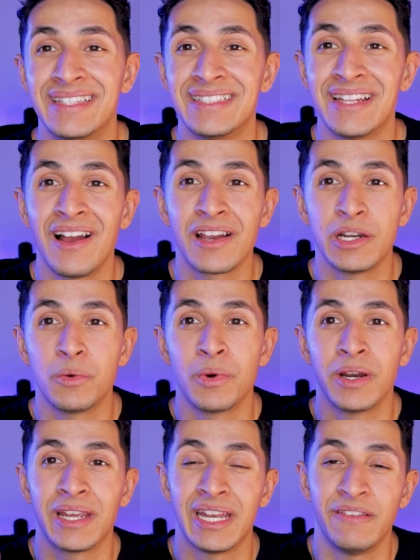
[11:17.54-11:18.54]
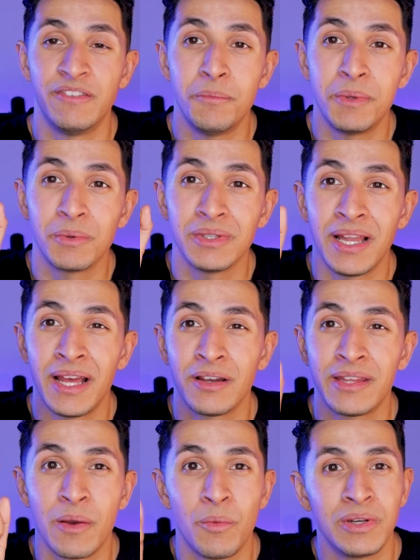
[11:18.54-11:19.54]
and it's not going to work. And if you've been relying
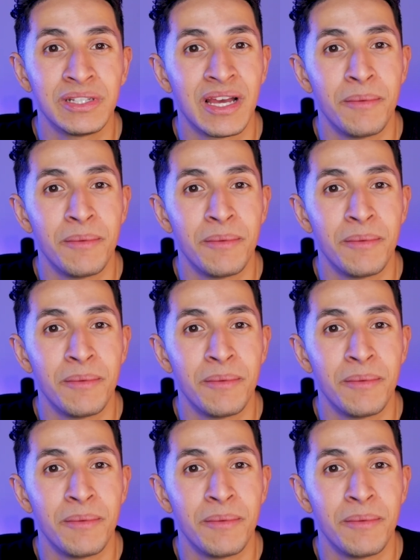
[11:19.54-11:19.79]
on that one